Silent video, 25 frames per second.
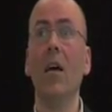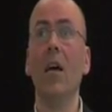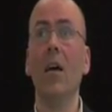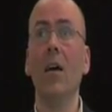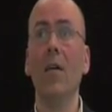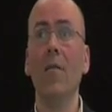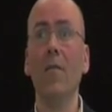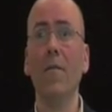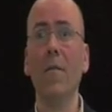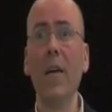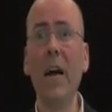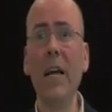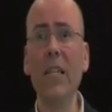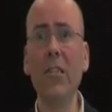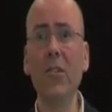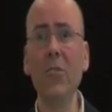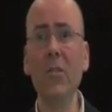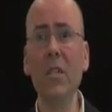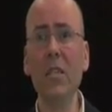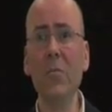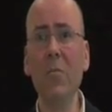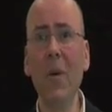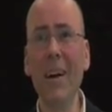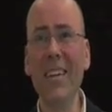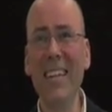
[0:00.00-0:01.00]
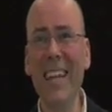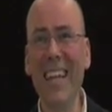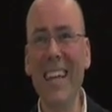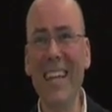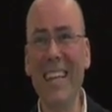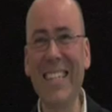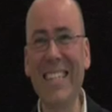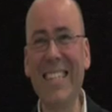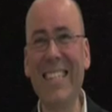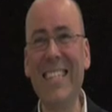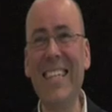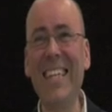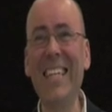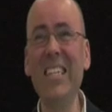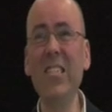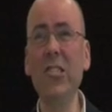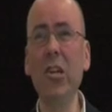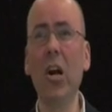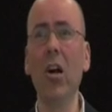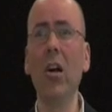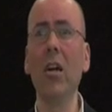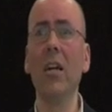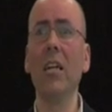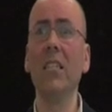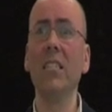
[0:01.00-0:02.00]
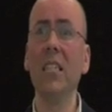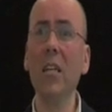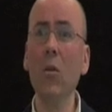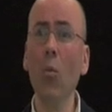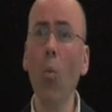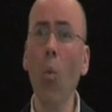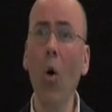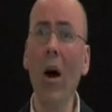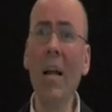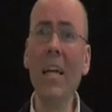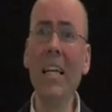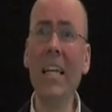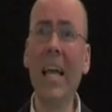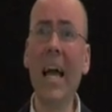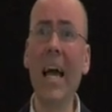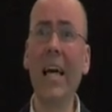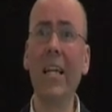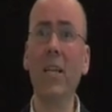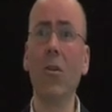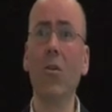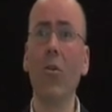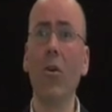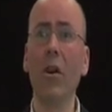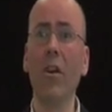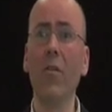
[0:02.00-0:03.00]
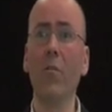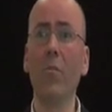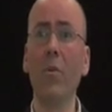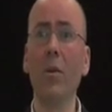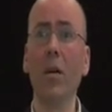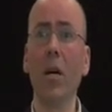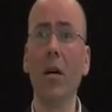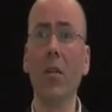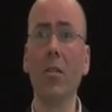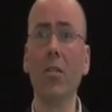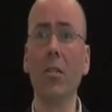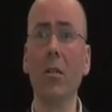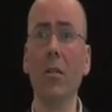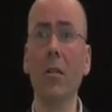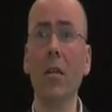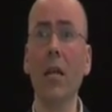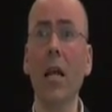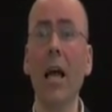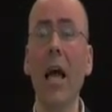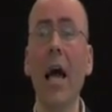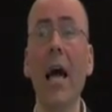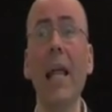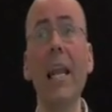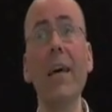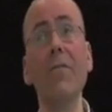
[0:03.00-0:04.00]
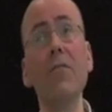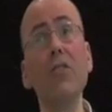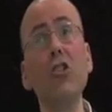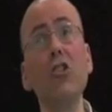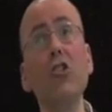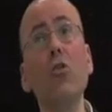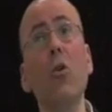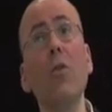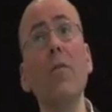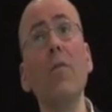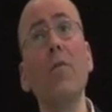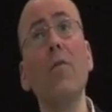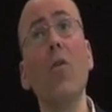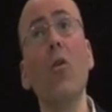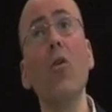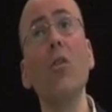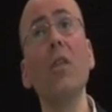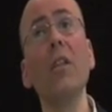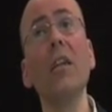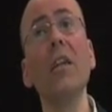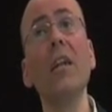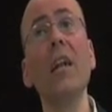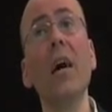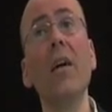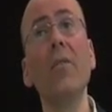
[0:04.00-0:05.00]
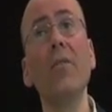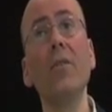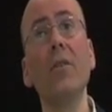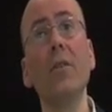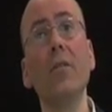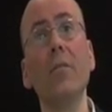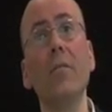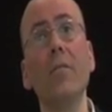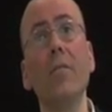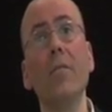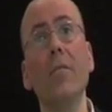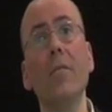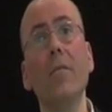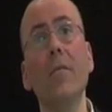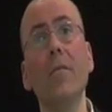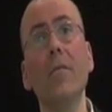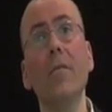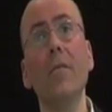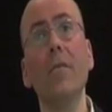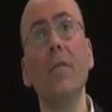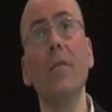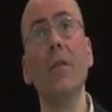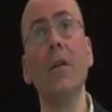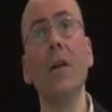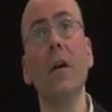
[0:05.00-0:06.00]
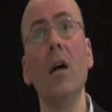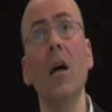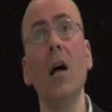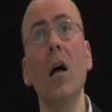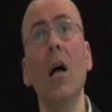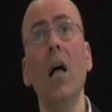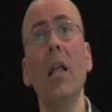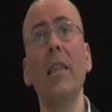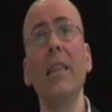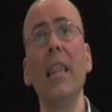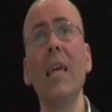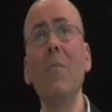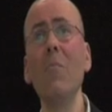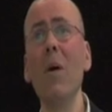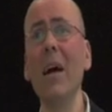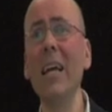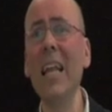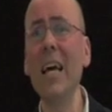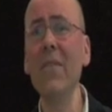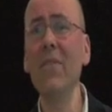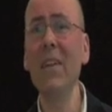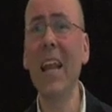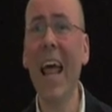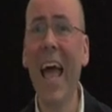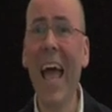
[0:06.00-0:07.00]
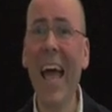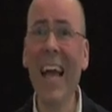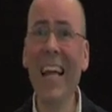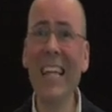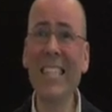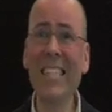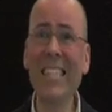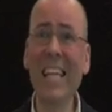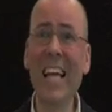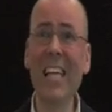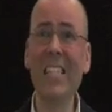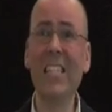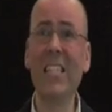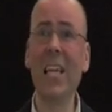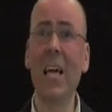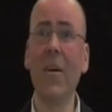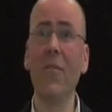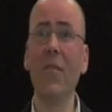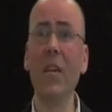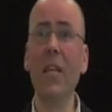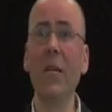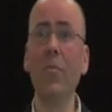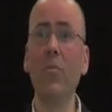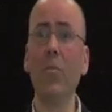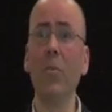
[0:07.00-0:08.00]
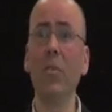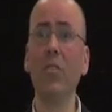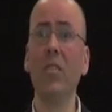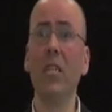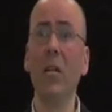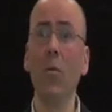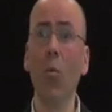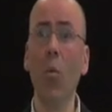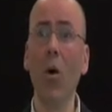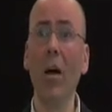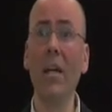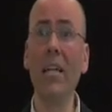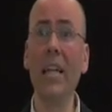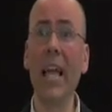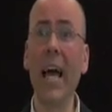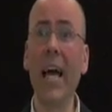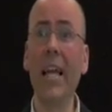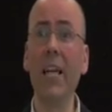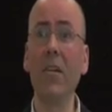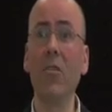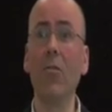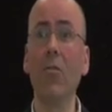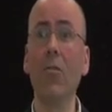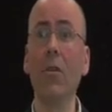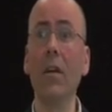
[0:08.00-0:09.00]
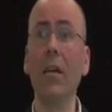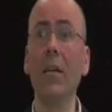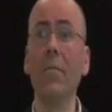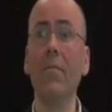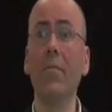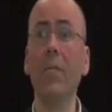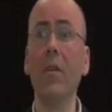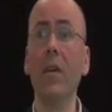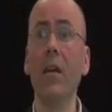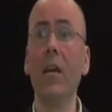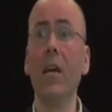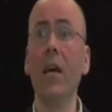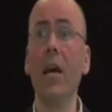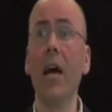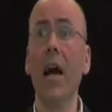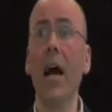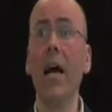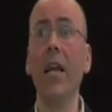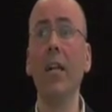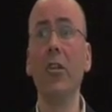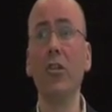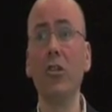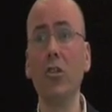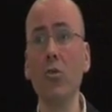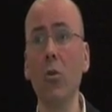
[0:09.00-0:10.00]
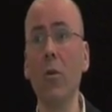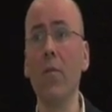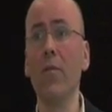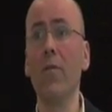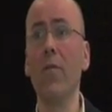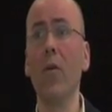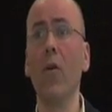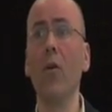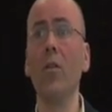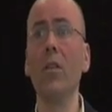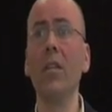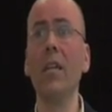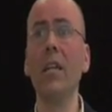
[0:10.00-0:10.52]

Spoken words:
Factories might exceed targets in one category of production and have a shortfall in another. They might have an excess of inputs in one category and a shortfall in